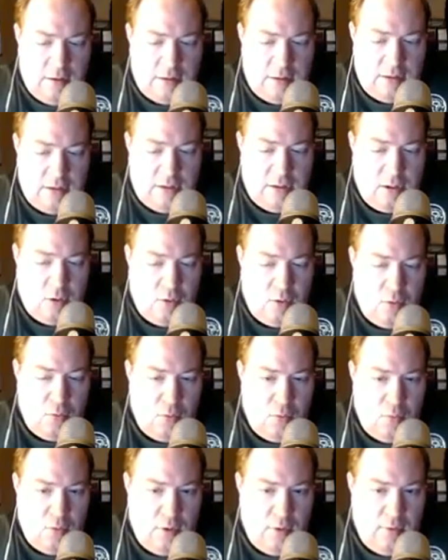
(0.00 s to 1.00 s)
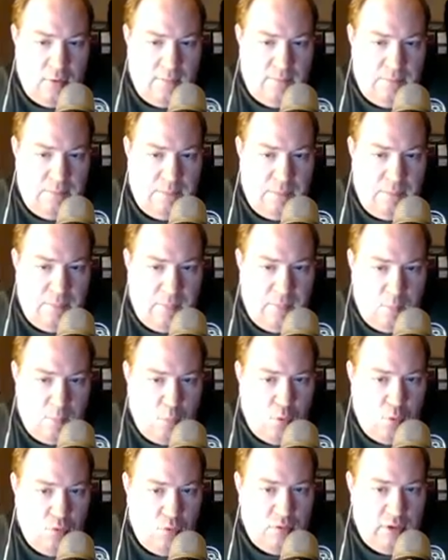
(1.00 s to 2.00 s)
So
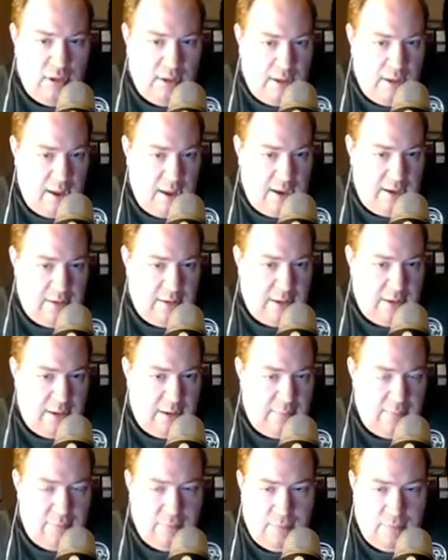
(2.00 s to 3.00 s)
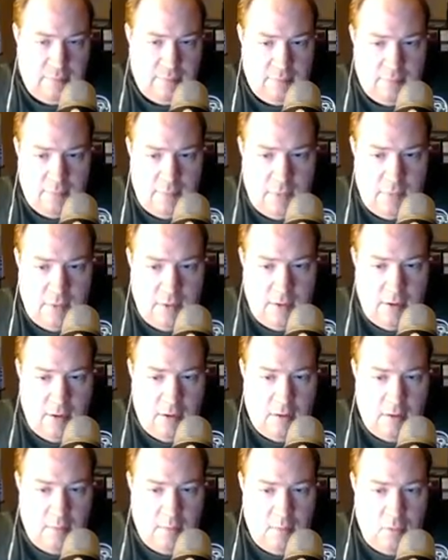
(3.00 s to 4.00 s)
more than likely,
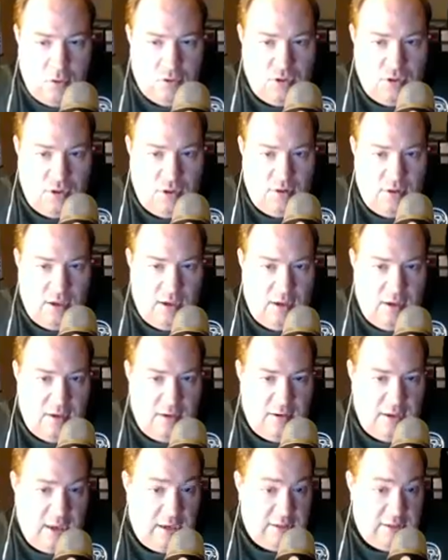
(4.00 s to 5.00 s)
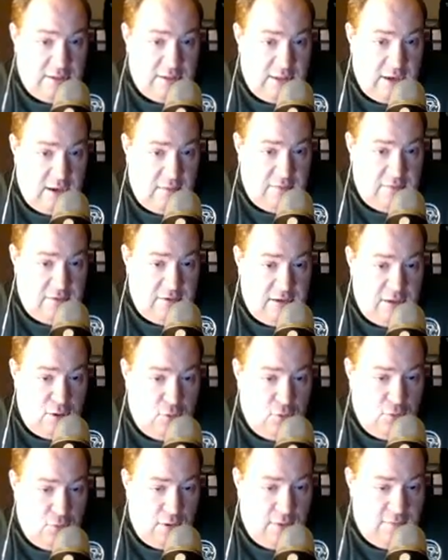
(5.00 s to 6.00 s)
most of the decks that I've seen
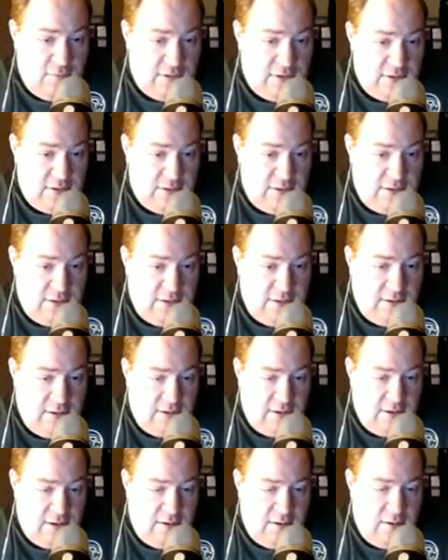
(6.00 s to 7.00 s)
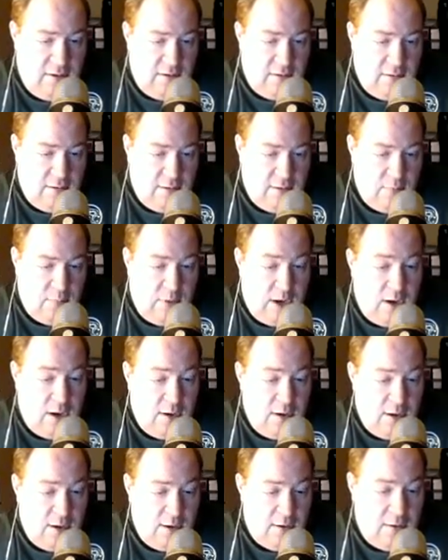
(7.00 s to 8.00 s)
Grievous paired
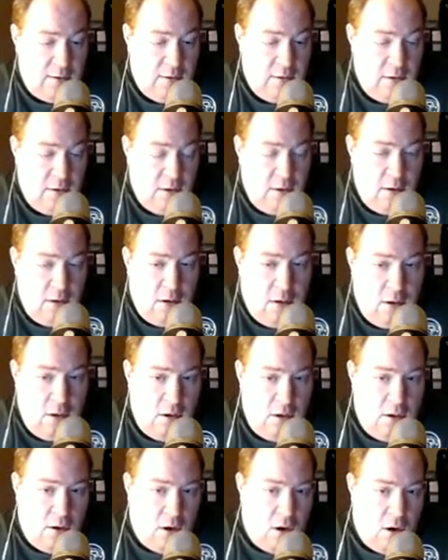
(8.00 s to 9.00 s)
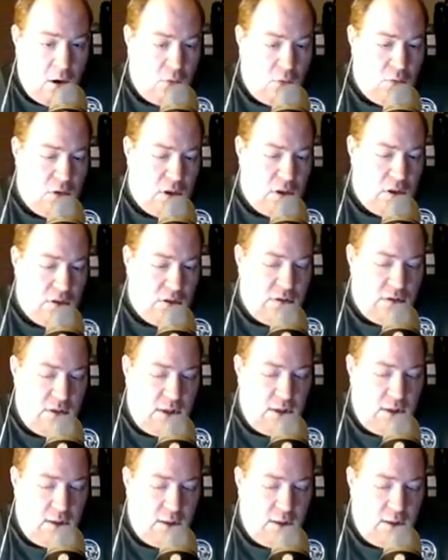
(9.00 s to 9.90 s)
in are with